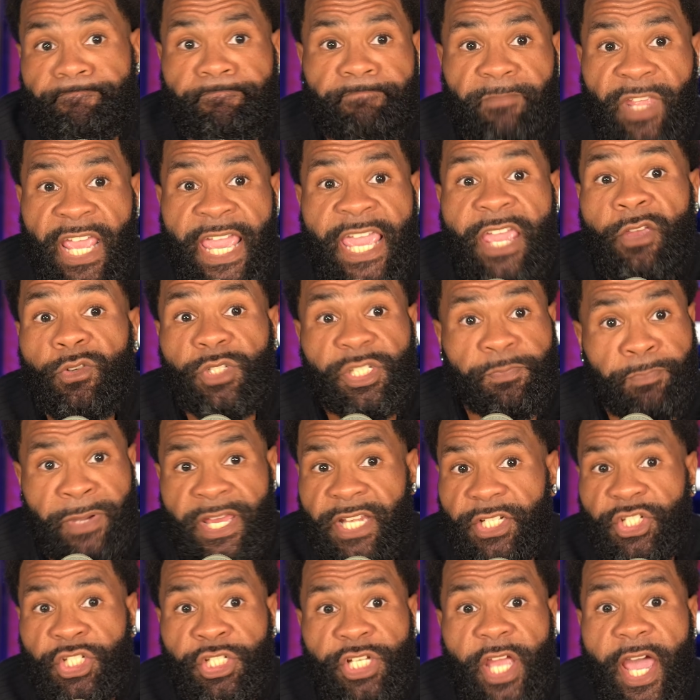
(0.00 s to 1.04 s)
He was
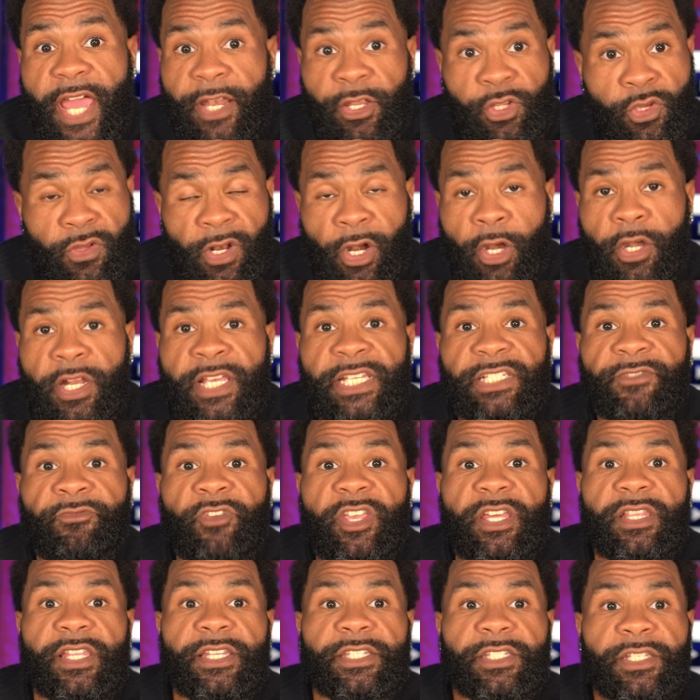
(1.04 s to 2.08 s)
pinched shut. You'd hurt his feelings.